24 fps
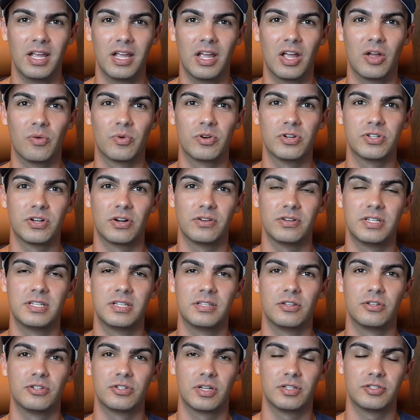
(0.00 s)
and we're starting to see
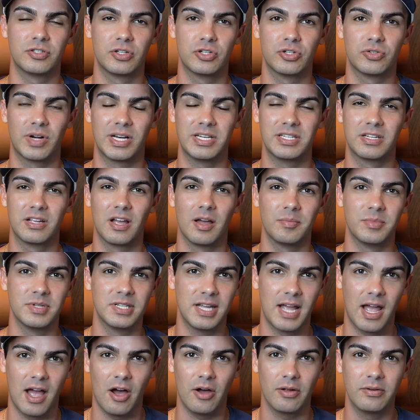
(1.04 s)
those interest rates come
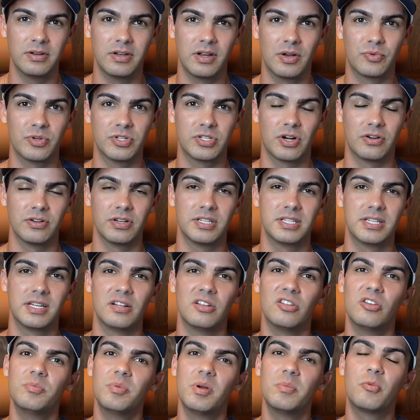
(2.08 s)
down, and we're starting to see a
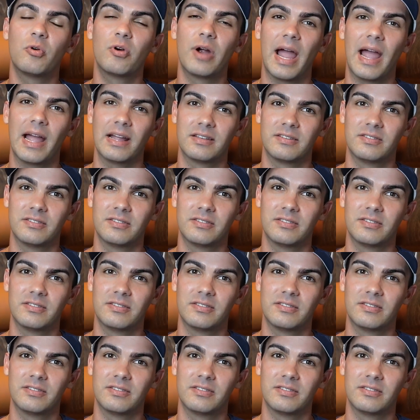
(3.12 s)
little bit more